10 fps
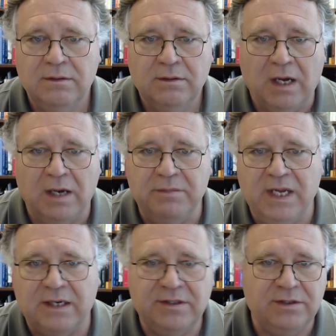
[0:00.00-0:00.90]
I'm
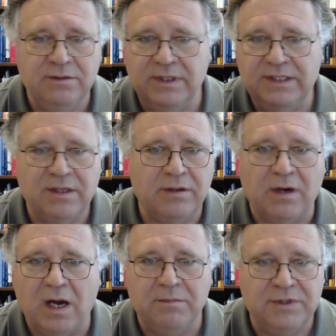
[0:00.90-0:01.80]
next to these other
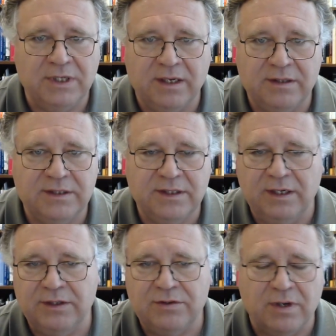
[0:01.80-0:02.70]
objects, and
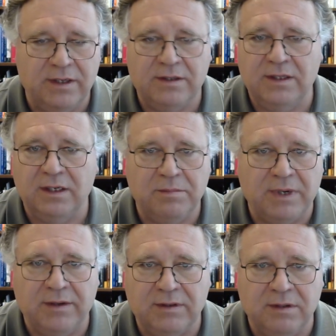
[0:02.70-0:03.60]
I try to think
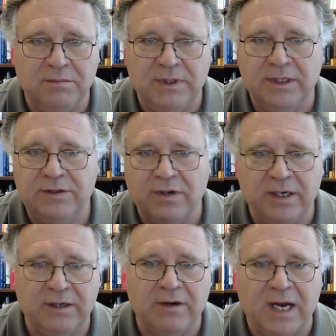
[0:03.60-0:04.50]
about them, and I try to
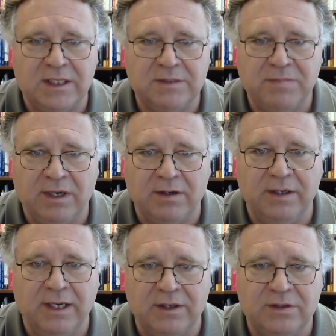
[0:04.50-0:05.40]
grasp their
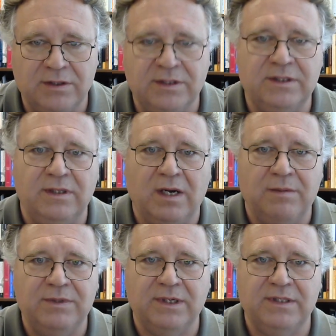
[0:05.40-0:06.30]
connections to the
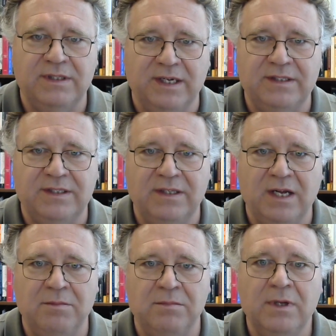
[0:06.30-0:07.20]
objects next to
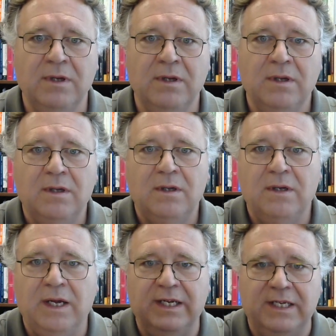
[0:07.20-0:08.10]
them,
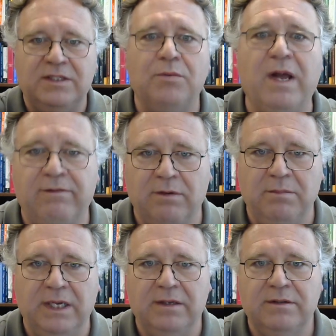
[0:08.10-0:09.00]
and it gets away from
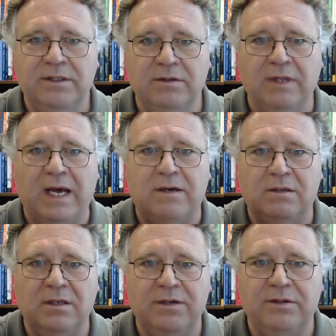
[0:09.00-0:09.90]
me. So
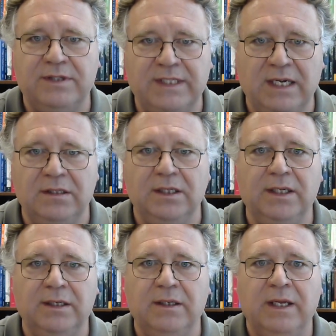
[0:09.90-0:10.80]
lateral
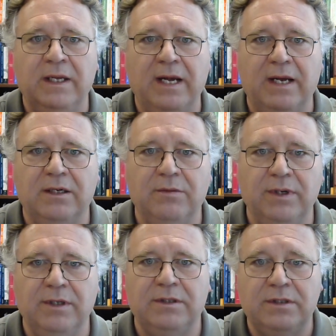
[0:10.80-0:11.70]
understanding,
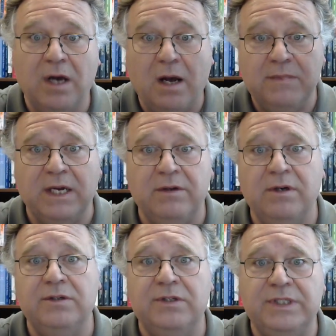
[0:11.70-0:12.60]
inadequate. Top-down
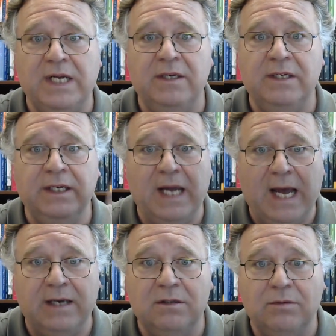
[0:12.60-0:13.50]
understanding,
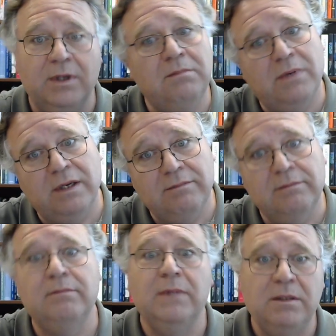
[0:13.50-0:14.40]
adequate, but
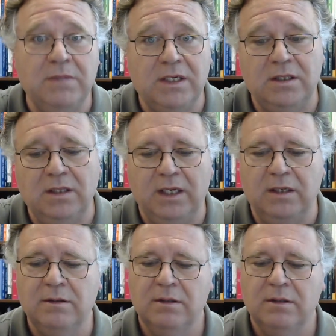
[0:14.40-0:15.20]
admittedly